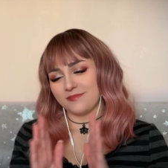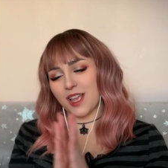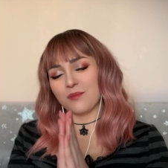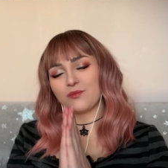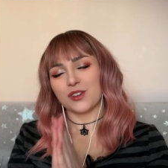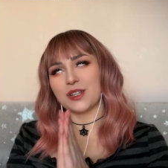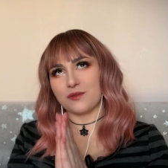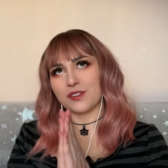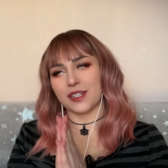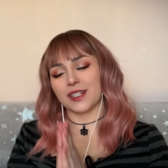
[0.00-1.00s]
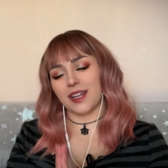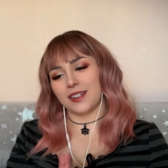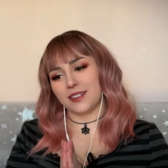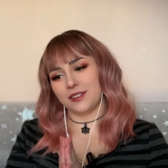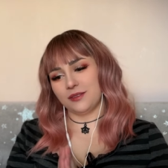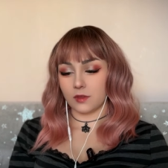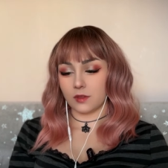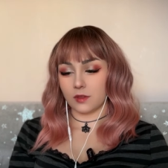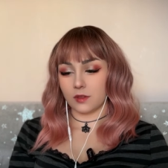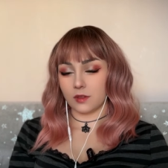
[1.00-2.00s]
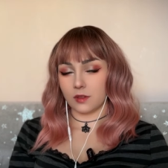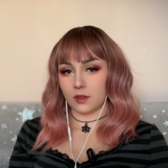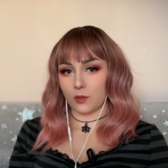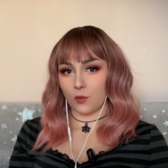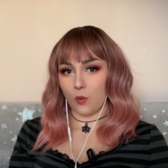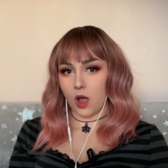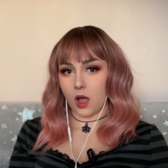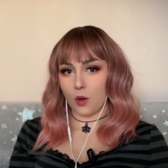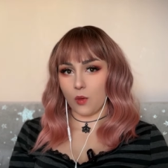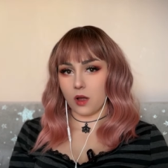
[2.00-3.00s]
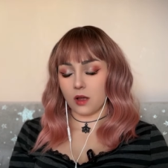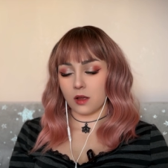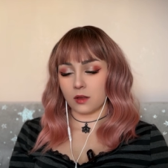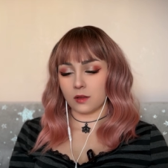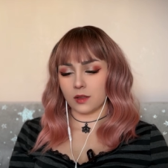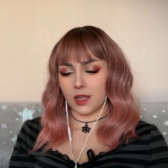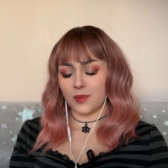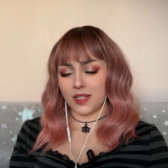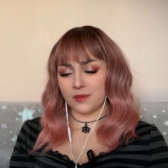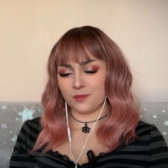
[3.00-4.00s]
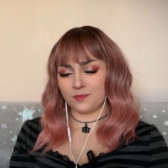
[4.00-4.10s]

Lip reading: I'm really, really glad. Wow. I mean,